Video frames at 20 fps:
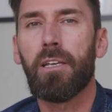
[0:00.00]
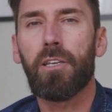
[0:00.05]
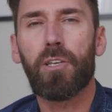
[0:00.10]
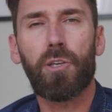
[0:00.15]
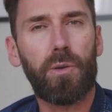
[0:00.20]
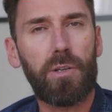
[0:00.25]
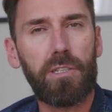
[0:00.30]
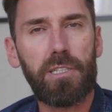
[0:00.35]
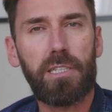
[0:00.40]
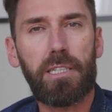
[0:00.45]

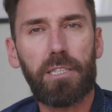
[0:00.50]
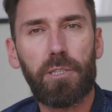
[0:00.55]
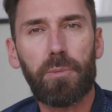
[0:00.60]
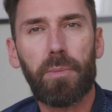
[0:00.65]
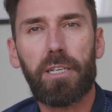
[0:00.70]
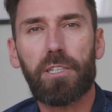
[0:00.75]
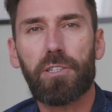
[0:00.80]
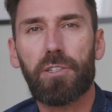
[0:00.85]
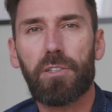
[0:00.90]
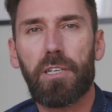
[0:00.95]
you also need to
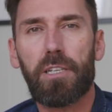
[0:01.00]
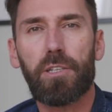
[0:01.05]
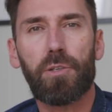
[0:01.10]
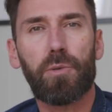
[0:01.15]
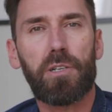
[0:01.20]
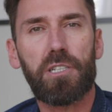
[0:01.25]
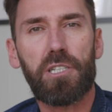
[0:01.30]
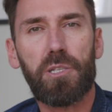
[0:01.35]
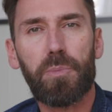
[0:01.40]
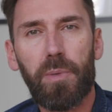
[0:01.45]
make sure that
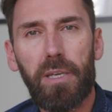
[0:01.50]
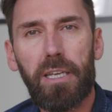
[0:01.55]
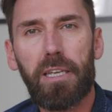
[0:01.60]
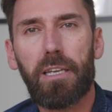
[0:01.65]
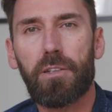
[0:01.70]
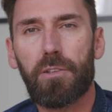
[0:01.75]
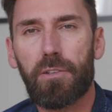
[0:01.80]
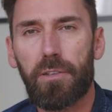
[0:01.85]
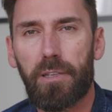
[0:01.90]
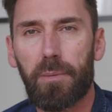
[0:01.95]
you are
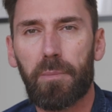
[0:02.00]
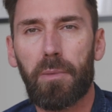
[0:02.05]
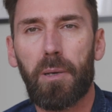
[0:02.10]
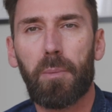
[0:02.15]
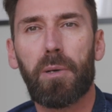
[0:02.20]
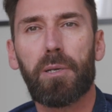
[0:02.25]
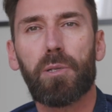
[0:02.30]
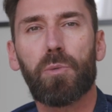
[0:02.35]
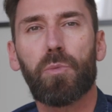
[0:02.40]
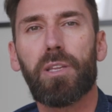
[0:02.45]
speaking to them
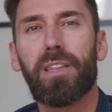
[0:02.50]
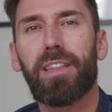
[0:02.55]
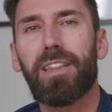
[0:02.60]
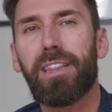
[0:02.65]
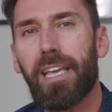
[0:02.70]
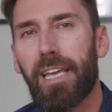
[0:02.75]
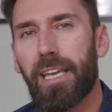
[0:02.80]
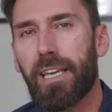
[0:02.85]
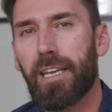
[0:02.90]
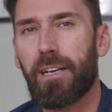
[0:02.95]
about what
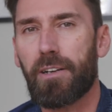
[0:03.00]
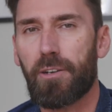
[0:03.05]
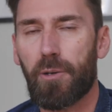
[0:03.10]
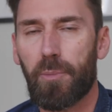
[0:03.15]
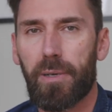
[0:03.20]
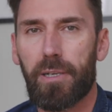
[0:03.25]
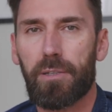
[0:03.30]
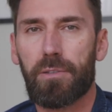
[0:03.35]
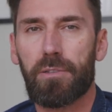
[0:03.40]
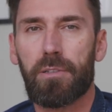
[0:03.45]
they care
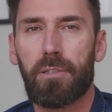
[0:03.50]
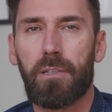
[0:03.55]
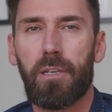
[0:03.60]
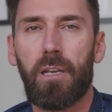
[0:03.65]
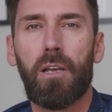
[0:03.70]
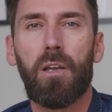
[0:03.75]
about,